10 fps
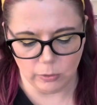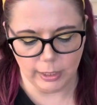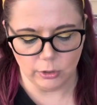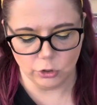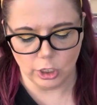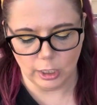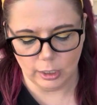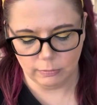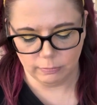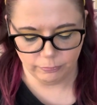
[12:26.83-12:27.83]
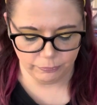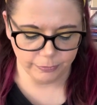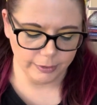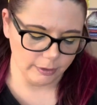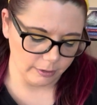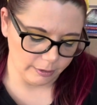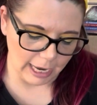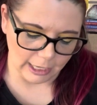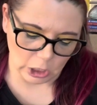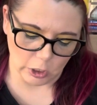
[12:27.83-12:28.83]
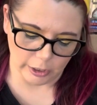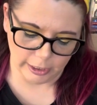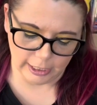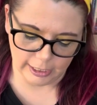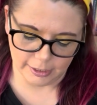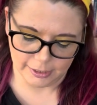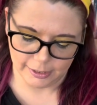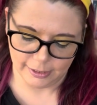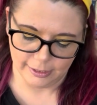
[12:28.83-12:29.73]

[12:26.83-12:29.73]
energy. That card again.